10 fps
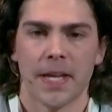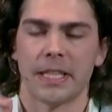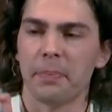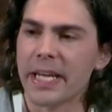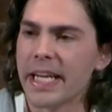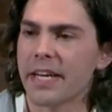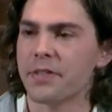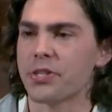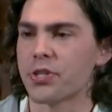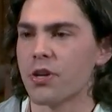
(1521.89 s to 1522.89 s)
At the beginning
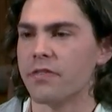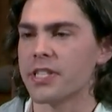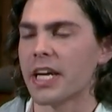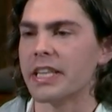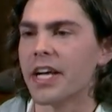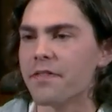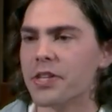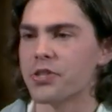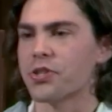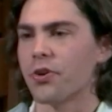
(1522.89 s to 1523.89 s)
of the service, I love
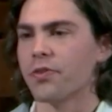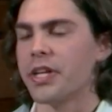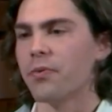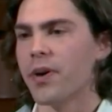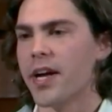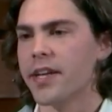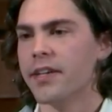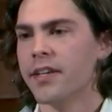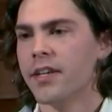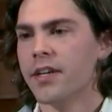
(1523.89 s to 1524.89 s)
that Sterling
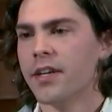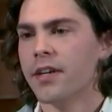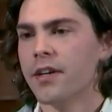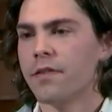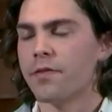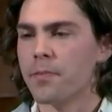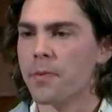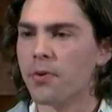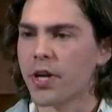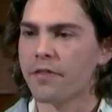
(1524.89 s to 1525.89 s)
read from
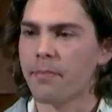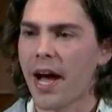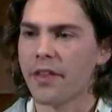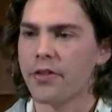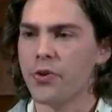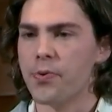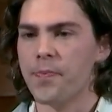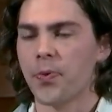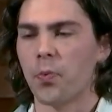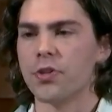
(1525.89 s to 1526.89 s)
the book of Matthew,
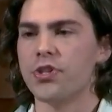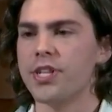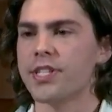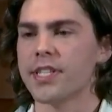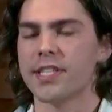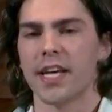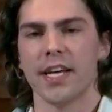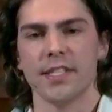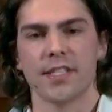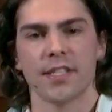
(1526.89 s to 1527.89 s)
where Jesus
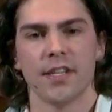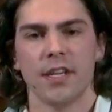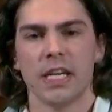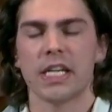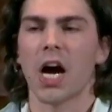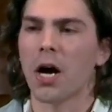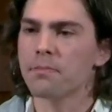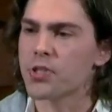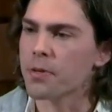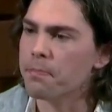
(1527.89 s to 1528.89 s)
says,
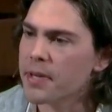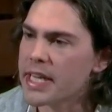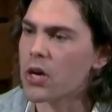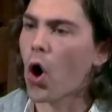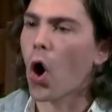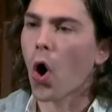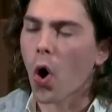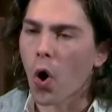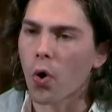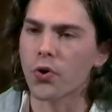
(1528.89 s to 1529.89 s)
"Come to me,
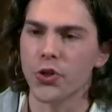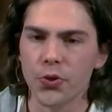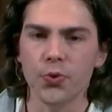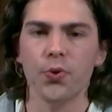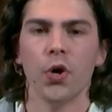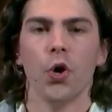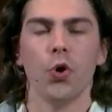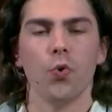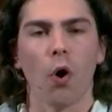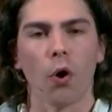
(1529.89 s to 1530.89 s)
all you
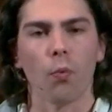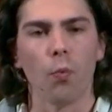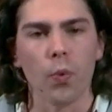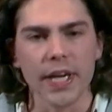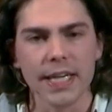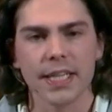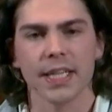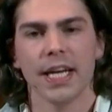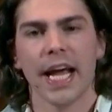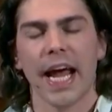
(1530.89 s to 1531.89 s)
who are
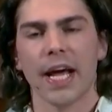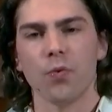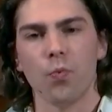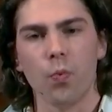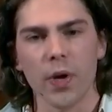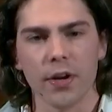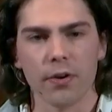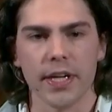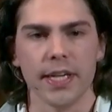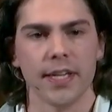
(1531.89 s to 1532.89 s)
weak and
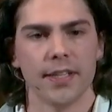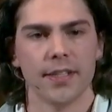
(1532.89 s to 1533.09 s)
weary,